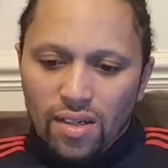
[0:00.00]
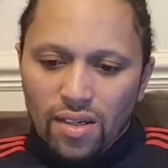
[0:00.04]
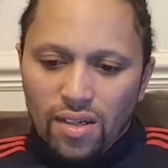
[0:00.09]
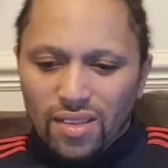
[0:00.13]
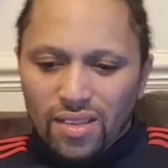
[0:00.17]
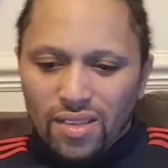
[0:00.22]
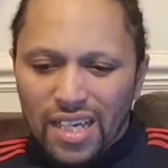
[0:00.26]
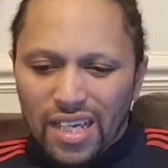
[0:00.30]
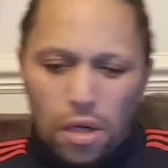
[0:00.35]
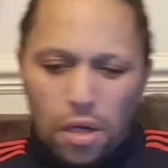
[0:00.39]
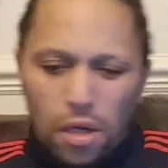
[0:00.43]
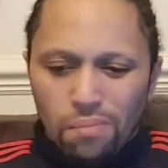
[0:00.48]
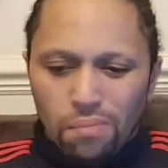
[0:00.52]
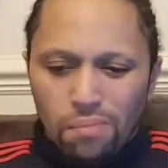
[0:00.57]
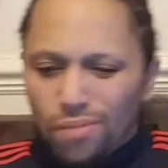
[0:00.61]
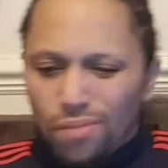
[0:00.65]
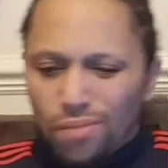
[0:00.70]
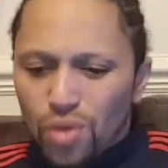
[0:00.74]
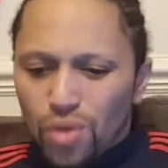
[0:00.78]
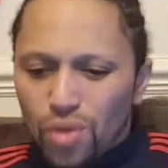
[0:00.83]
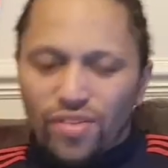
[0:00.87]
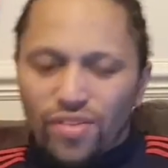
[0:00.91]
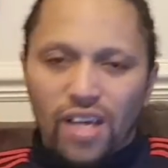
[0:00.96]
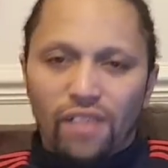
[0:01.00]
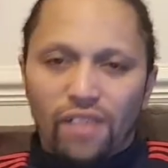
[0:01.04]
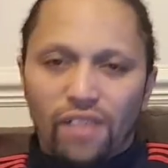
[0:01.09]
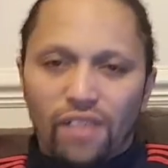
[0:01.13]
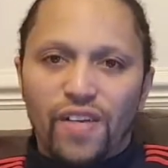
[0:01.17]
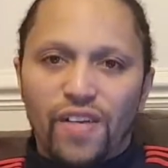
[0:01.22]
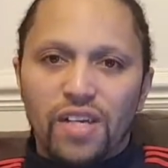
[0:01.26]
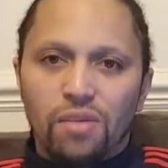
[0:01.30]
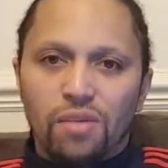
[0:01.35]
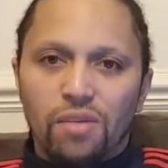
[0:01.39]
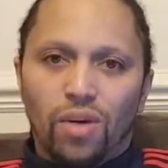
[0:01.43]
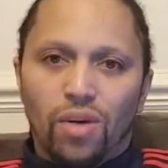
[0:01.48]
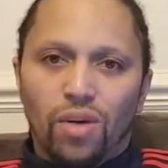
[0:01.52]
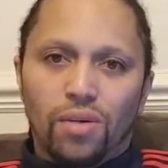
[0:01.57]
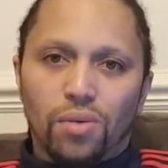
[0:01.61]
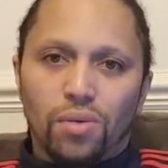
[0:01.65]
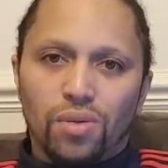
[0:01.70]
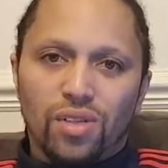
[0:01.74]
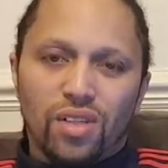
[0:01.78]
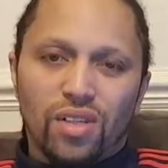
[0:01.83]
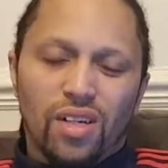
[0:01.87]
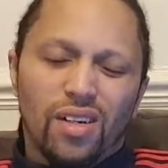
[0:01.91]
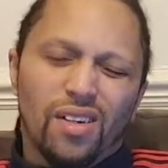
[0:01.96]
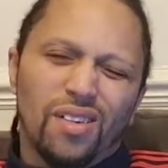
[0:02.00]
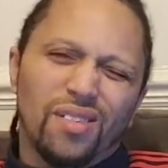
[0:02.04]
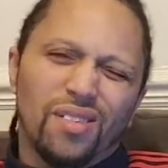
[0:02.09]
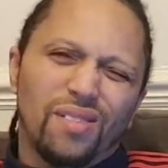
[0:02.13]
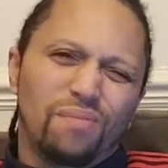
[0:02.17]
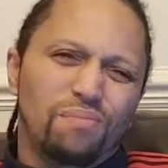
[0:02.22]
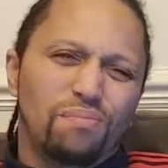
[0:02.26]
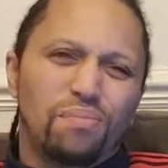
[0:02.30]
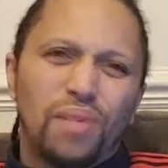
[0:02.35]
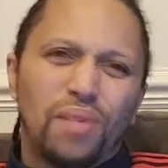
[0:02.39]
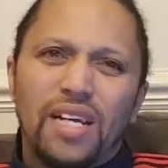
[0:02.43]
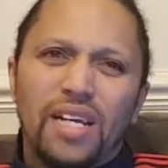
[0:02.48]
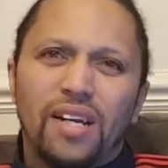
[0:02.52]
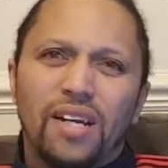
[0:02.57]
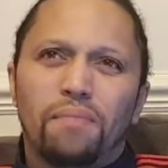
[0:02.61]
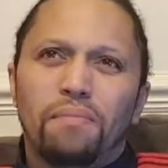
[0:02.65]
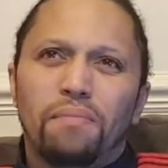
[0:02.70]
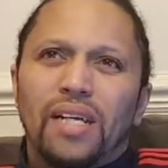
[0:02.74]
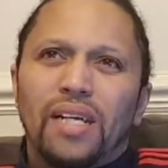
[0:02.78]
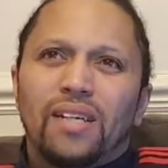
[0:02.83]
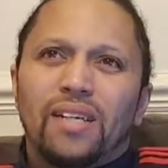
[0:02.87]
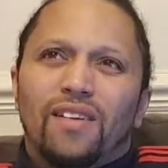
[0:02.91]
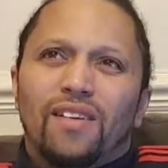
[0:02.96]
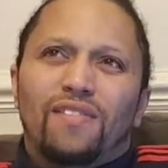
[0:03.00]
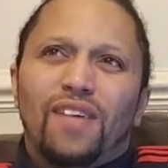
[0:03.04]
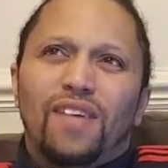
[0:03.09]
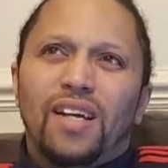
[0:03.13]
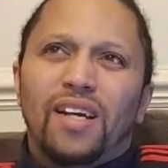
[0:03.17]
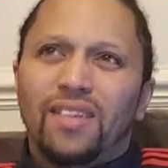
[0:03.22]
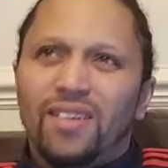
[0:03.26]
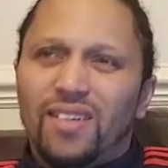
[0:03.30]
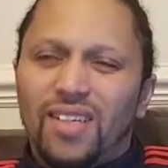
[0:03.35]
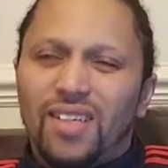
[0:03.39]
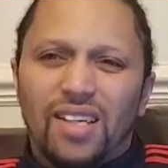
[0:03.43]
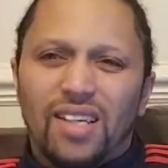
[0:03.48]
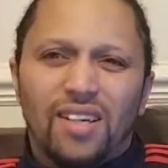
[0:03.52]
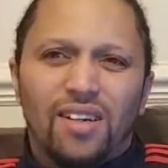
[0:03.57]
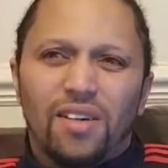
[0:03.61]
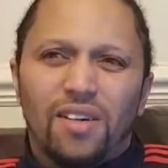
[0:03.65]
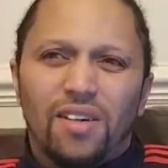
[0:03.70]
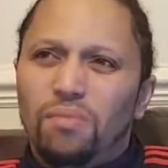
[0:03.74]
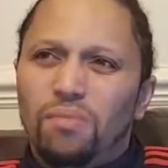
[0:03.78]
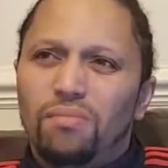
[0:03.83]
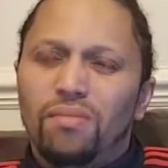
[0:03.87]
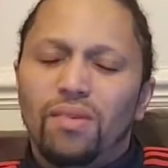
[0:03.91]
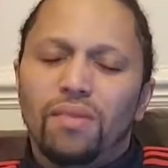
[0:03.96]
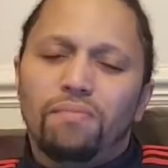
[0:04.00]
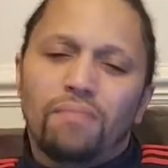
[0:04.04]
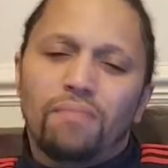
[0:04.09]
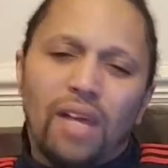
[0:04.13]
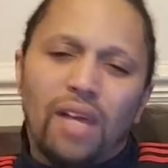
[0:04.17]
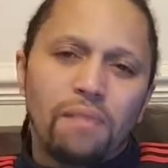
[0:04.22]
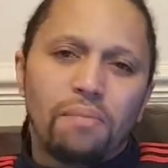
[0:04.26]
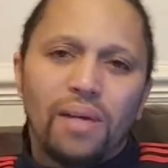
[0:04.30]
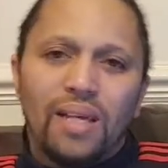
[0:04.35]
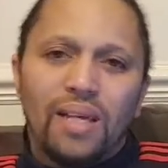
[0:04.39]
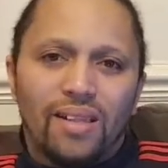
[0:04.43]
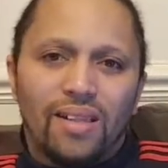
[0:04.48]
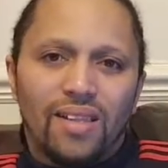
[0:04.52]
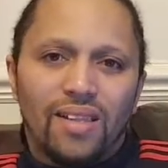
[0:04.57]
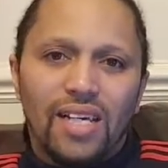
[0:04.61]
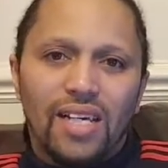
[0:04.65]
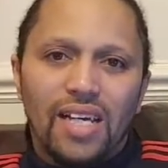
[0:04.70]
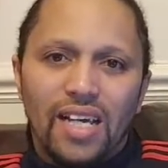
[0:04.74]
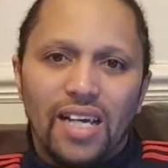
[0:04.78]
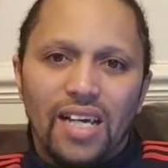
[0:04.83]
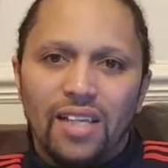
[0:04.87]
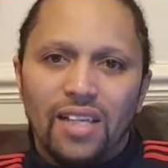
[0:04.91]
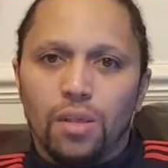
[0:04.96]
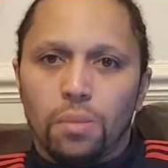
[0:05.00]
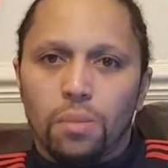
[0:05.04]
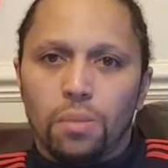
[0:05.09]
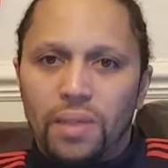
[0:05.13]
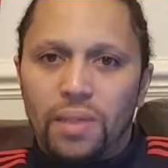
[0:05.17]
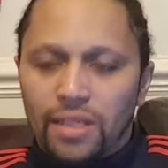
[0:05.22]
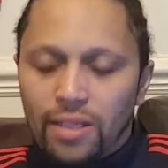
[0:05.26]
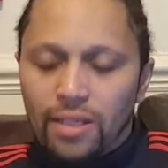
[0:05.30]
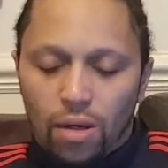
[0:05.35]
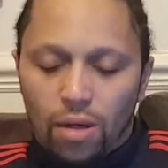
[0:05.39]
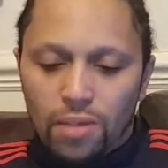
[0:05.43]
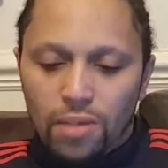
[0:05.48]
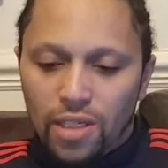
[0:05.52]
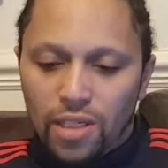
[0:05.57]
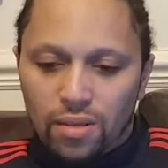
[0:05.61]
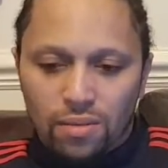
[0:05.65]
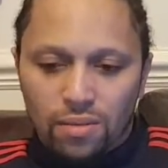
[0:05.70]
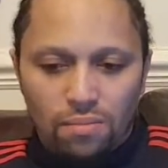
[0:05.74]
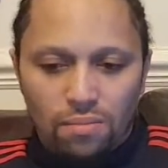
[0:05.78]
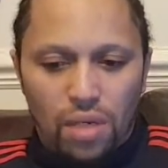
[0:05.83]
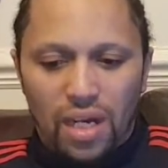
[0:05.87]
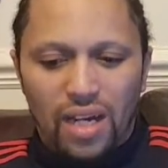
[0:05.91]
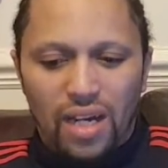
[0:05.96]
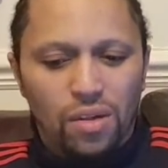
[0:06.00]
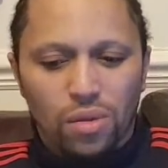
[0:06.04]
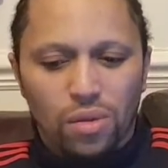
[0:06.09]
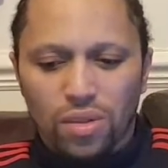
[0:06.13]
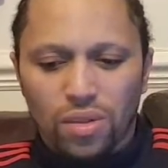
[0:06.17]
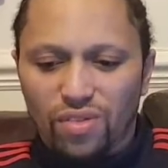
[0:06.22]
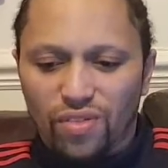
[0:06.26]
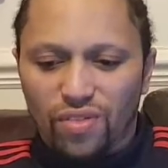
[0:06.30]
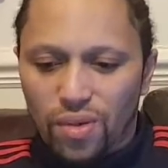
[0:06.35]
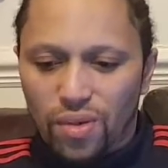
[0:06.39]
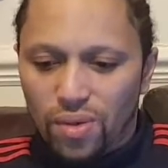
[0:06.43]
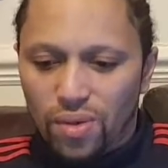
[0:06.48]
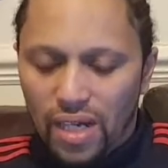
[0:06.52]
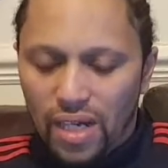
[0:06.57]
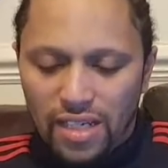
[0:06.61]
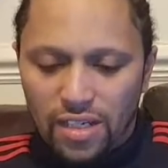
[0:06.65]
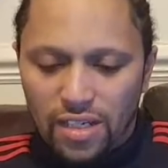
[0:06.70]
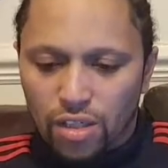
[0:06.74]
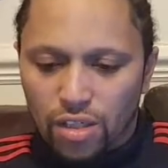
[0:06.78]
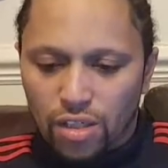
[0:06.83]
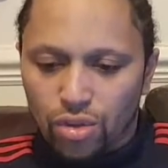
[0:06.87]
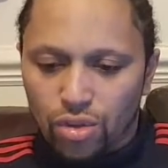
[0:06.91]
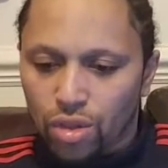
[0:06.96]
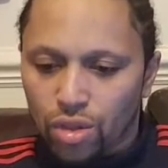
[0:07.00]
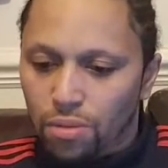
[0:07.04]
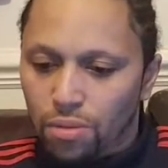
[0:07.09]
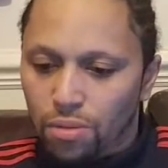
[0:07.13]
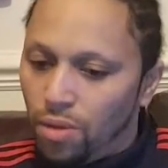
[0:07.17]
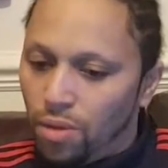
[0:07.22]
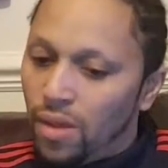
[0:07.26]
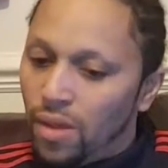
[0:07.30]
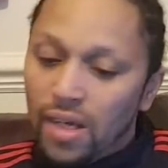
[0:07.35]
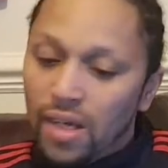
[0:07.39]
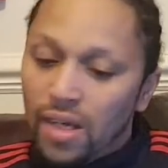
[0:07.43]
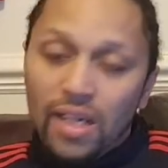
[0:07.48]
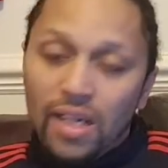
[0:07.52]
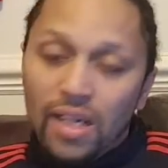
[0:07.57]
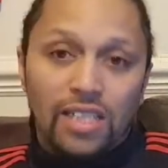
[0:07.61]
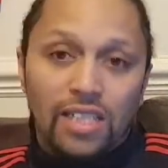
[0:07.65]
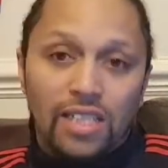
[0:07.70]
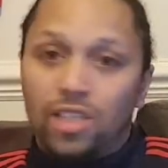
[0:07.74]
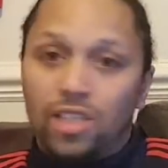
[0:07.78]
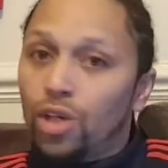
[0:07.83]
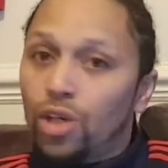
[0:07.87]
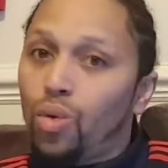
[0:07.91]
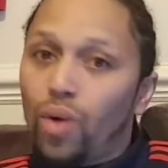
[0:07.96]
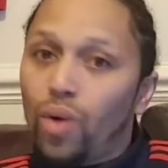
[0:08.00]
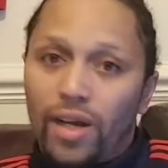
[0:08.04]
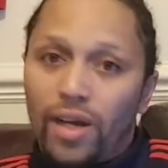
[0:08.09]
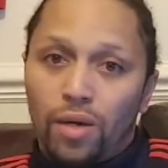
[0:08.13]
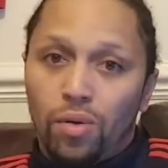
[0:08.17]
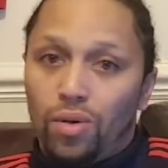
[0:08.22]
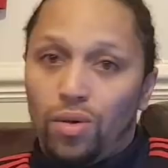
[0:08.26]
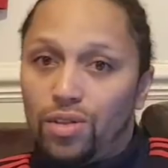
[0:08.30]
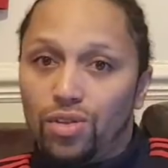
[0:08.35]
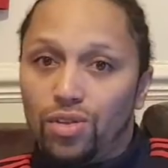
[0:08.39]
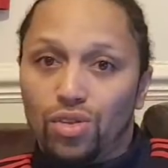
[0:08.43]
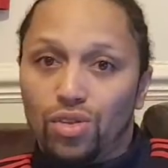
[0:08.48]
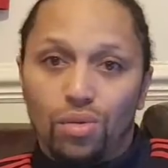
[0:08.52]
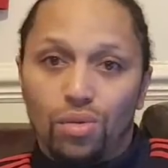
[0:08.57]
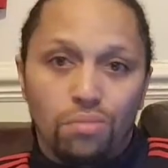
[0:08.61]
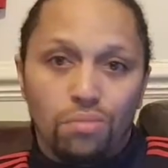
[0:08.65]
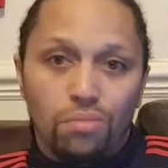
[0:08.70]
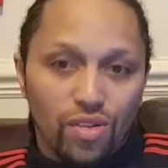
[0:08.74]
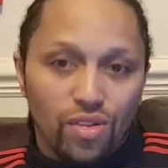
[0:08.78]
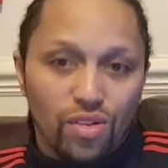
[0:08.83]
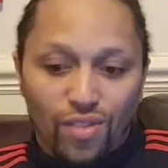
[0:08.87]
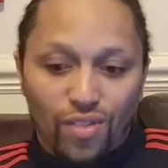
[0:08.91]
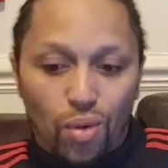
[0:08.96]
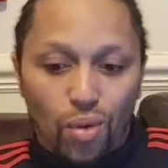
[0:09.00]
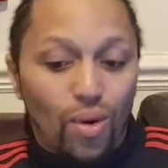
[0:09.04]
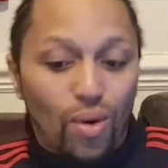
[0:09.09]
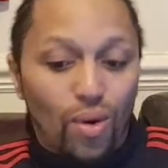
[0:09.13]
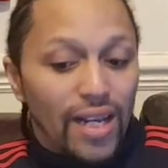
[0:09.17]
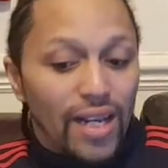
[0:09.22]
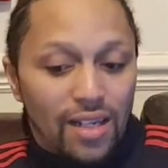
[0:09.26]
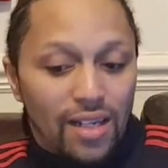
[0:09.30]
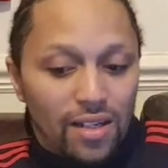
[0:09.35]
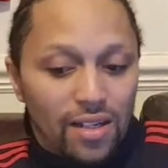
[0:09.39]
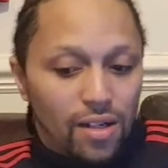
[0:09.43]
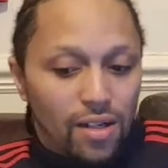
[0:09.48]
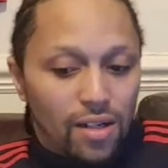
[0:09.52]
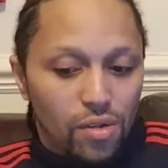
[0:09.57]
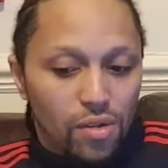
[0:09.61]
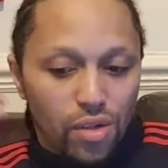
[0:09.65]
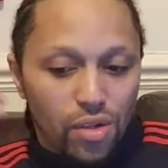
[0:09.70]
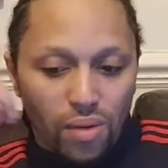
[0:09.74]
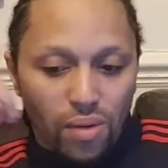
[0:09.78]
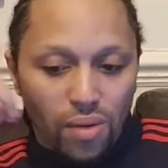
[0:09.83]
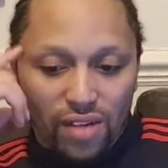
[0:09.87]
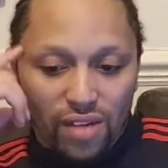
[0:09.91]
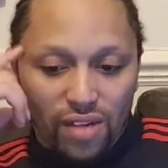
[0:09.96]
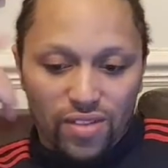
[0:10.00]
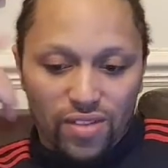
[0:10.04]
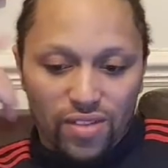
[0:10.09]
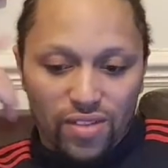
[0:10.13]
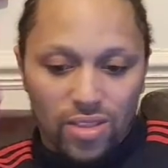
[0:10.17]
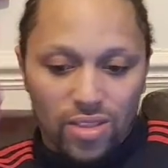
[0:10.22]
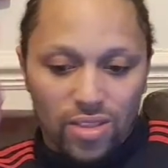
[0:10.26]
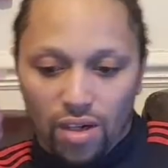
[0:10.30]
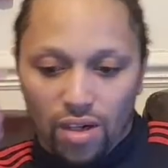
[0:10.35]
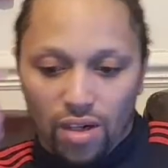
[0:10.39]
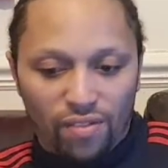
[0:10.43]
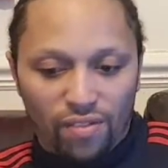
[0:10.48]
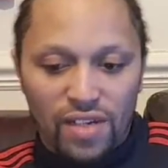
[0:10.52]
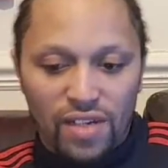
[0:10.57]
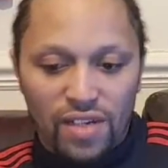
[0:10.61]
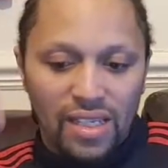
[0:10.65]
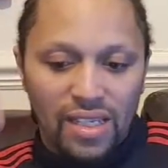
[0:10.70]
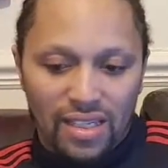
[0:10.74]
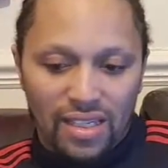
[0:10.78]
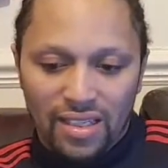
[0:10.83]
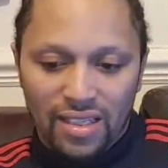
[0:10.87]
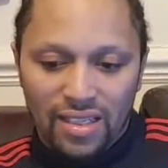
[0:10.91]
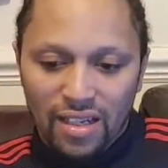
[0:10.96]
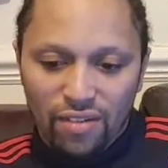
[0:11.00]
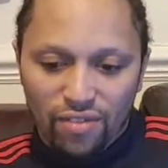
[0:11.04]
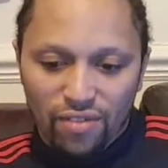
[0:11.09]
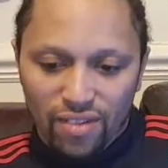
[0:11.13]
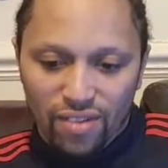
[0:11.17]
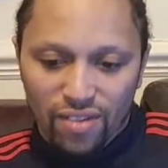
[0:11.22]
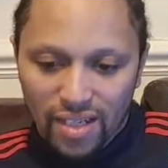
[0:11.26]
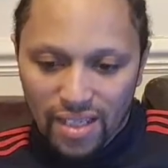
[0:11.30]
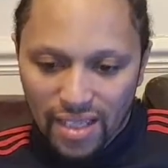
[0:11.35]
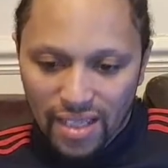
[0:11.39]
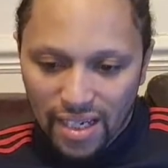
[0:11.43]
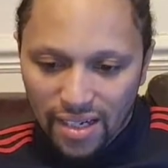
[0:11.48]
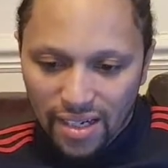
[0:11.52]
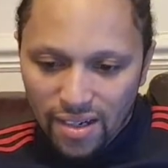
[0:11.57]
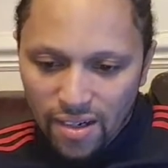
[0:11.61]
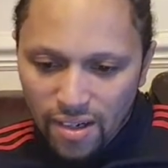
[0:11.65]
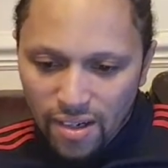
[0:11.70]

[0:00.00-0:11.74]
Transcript: they don't move their feet well. So being a big defender, maybe in the air they'll be dominant, but I always feel like you can trouble. It's the quick ones who move quick, you have to start thinking differently then.